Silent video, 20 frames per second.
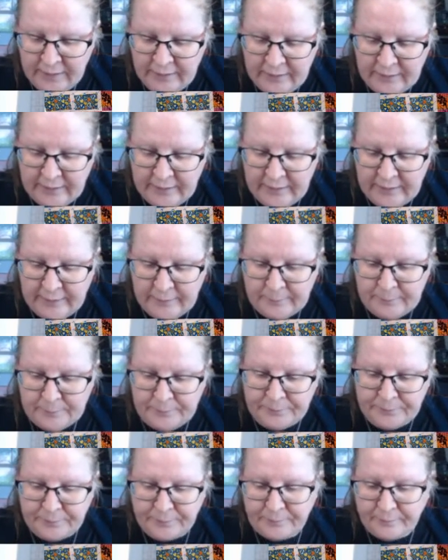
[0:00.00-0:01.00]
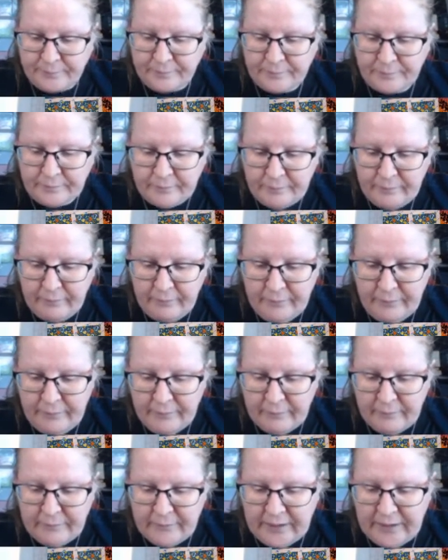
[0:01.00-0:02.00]
you
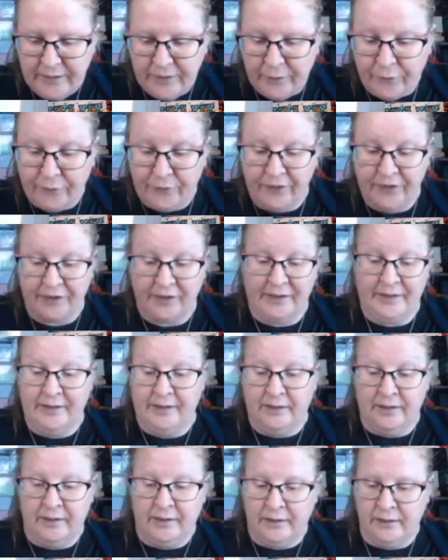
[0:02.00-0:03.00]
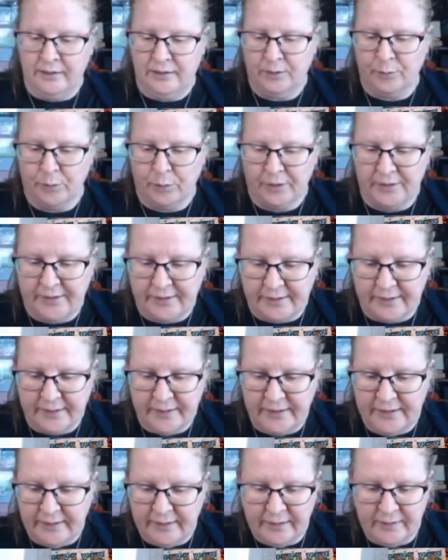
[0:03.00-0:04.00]
know, further in towards the
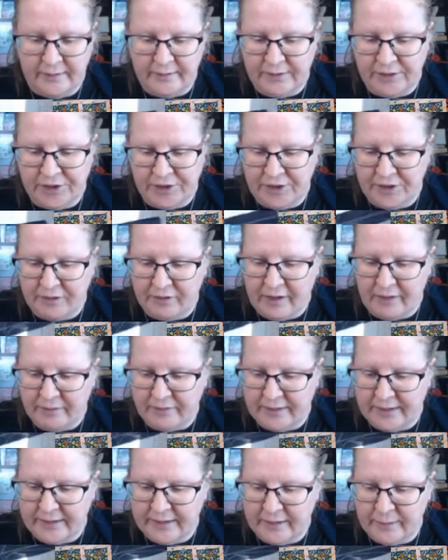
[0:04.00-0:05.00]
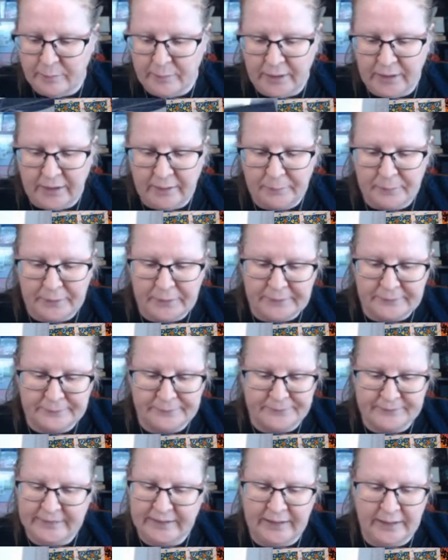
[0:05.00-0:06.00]
city that geographically than me. But
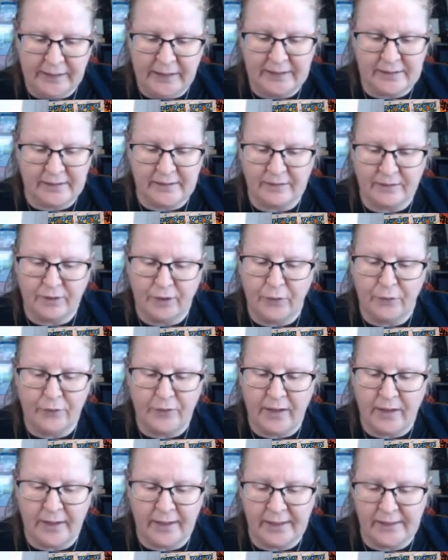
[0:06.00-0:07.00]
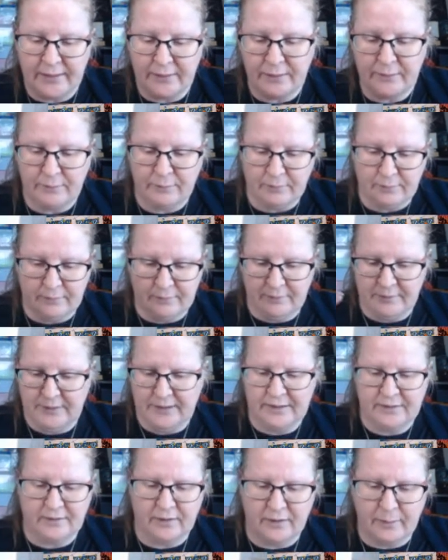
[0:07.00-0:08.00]
yeah, as the crow flies,
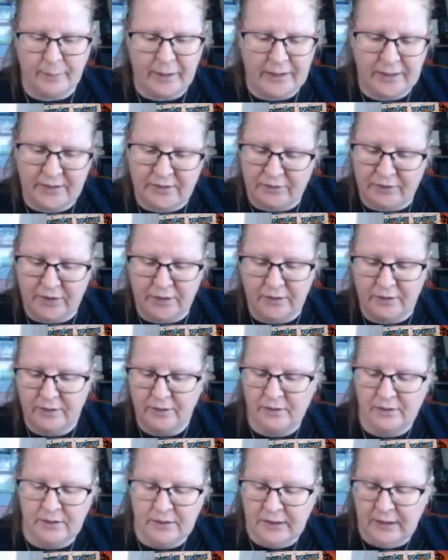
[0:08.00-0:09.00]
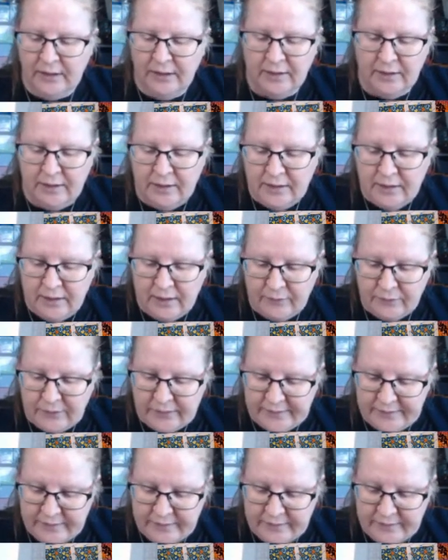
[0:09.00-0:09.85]
it's got the best views of the